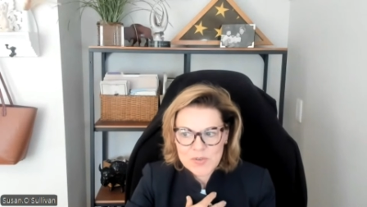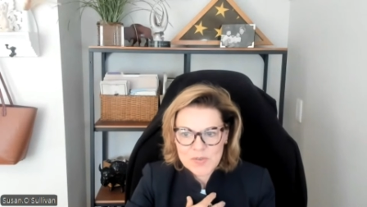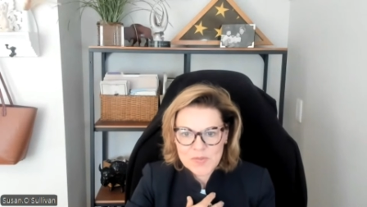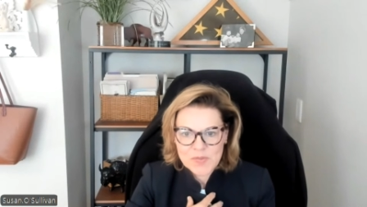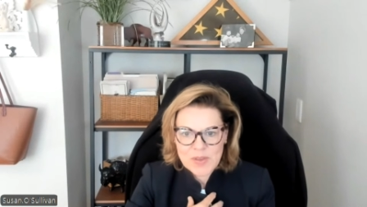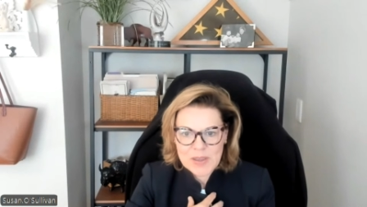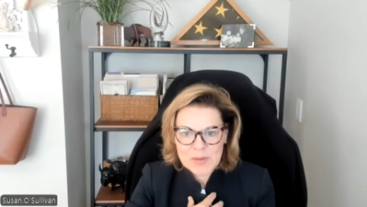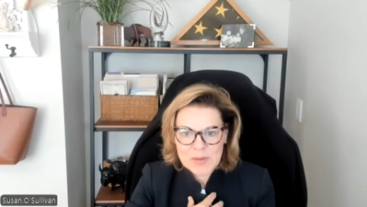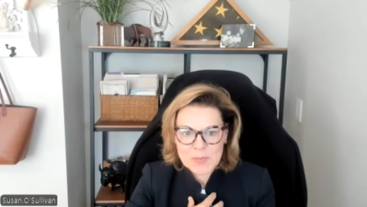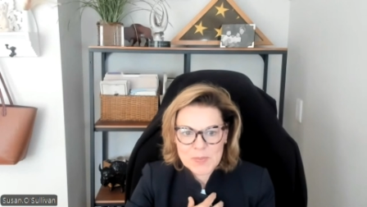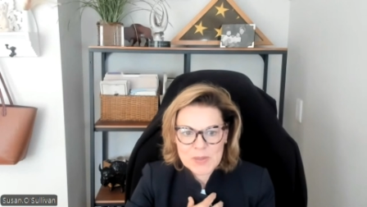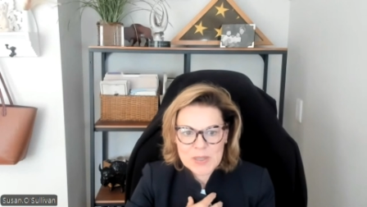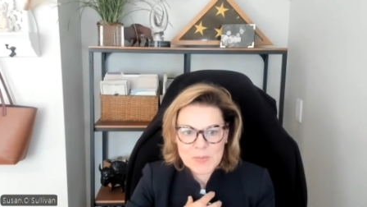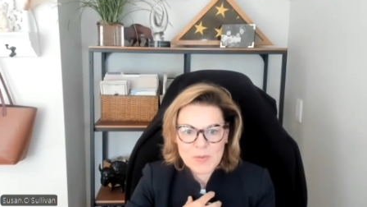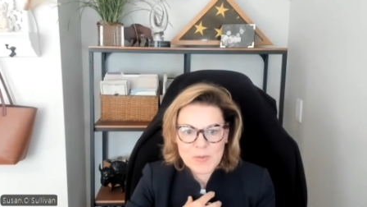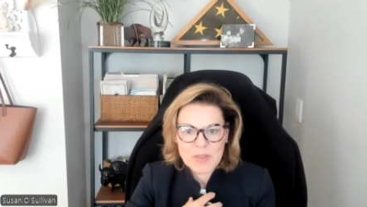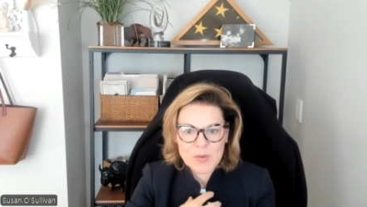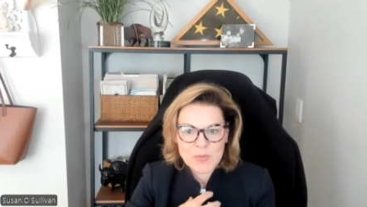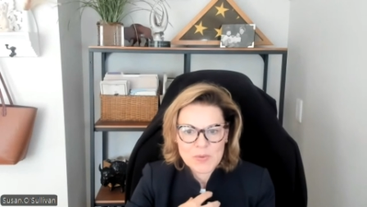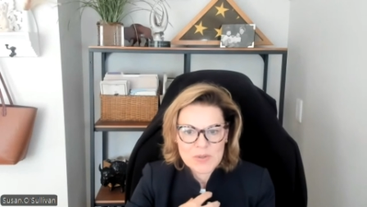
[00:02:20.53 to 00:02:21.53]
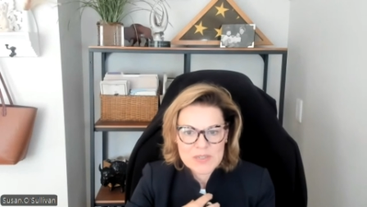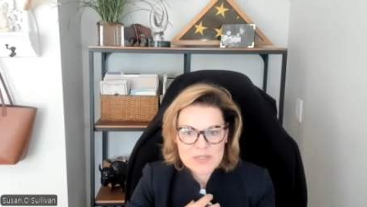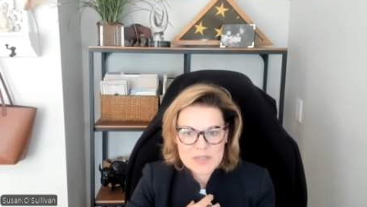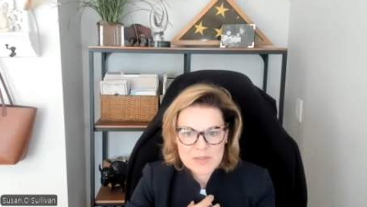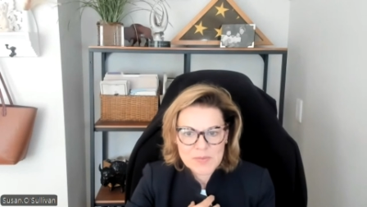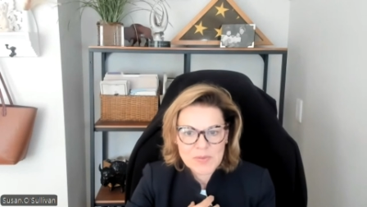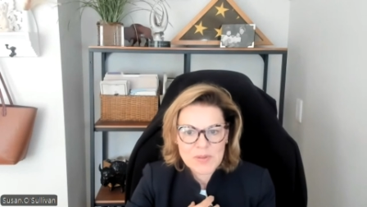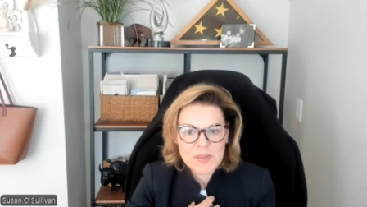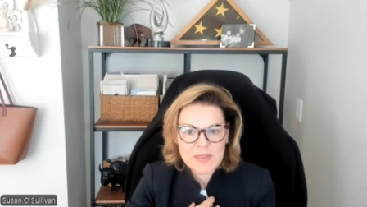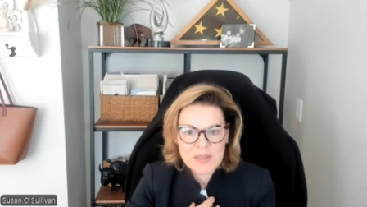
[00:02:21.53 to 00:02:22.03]
to find people that were
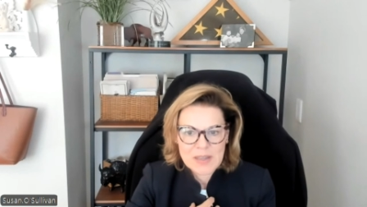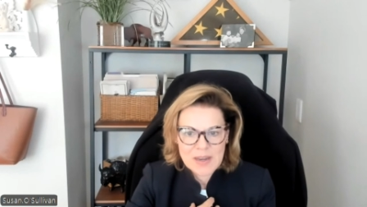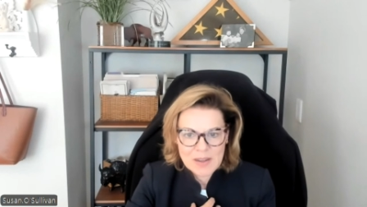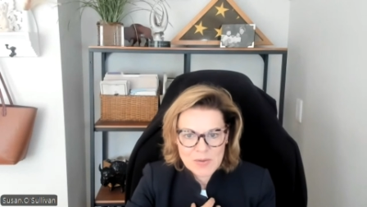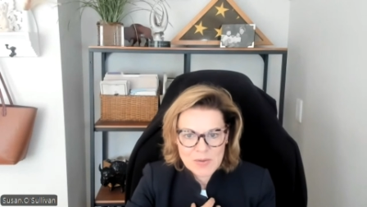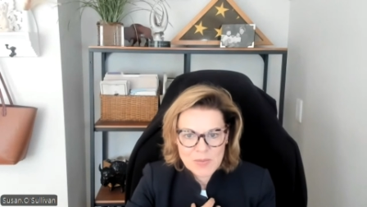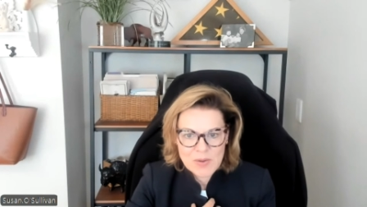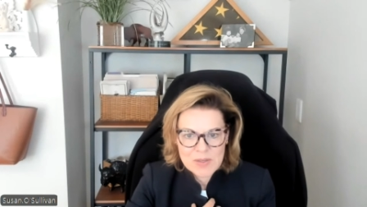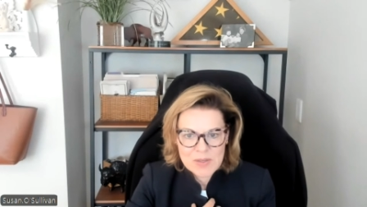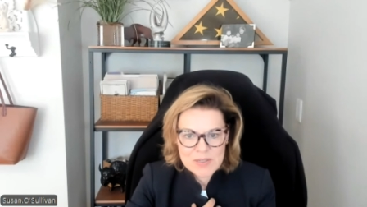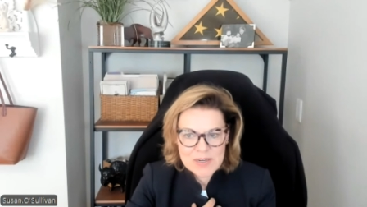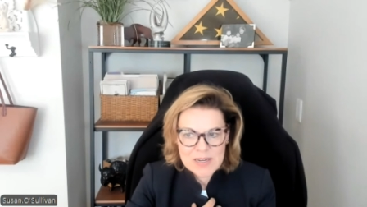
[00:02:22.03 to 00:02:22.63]
different than I was.